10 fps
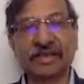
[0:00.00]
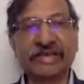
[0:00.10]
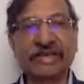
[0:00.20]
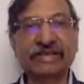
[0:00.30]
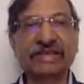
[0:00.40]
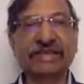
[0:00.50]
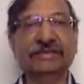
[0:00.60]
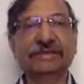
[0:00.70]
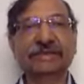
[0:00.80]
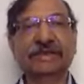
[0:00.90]
A lot of time we
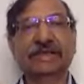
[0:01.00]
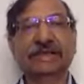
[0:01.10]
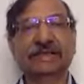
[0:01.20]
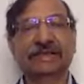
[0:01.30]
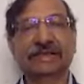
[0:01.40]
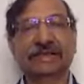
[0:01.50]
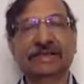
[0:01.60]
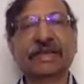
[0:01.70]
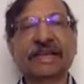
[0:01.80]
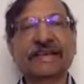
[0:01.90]
are
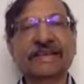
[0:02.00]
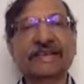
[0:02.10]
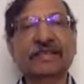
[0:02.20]
looking at it,